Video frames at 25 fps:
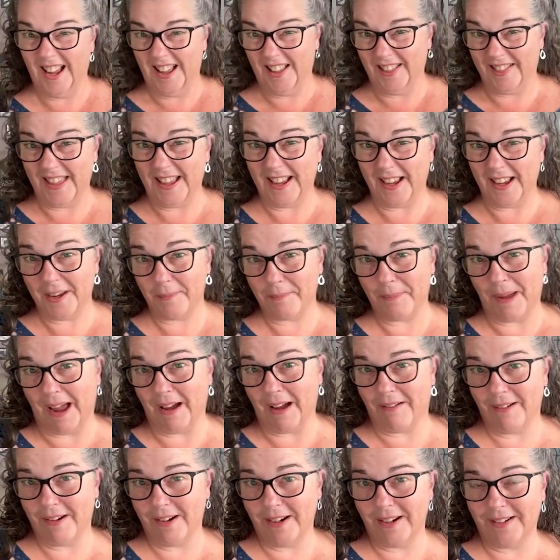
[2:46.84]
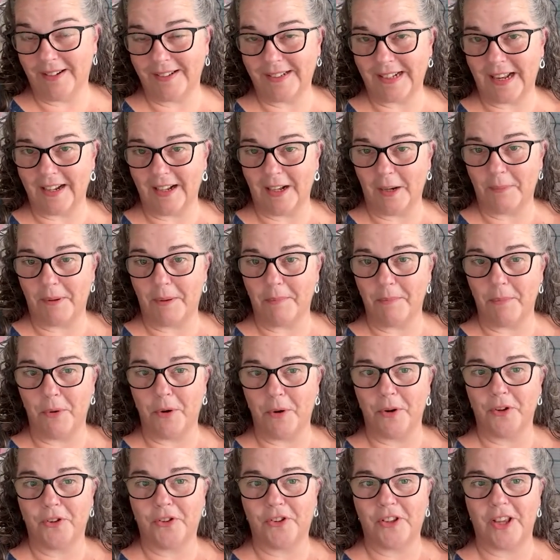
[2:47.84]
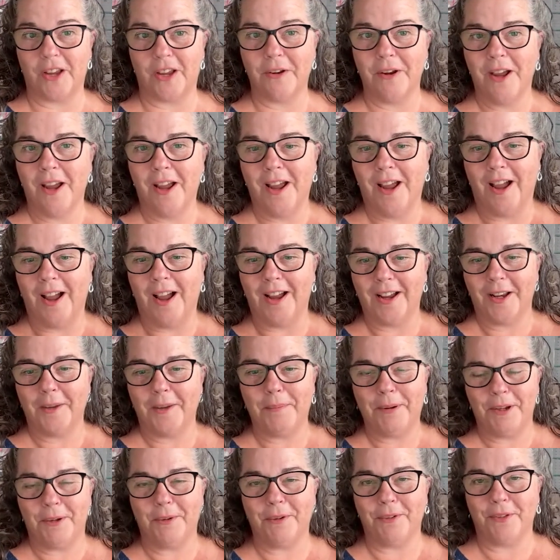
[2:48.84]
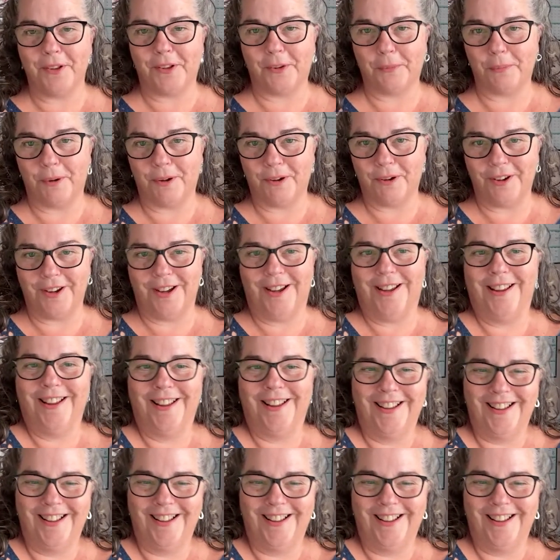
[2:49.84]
think about and understand a little bit more. So I'm going to put you on the spot